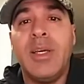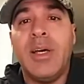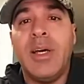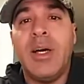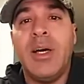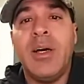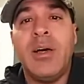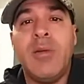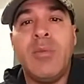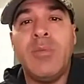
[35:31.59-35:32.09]

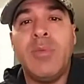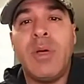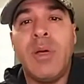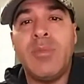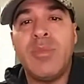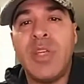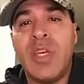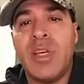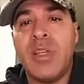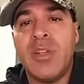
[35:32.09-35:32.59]

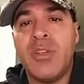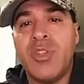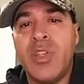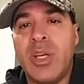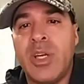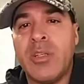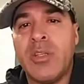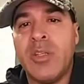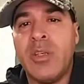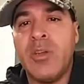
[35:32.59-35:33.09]
I'm taking a
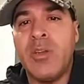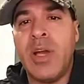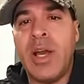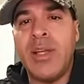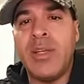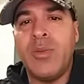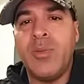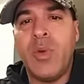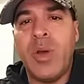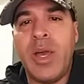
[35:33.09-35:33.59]
check to
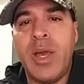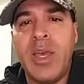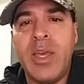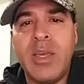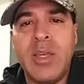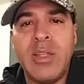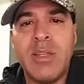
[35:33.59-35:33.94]
United Way,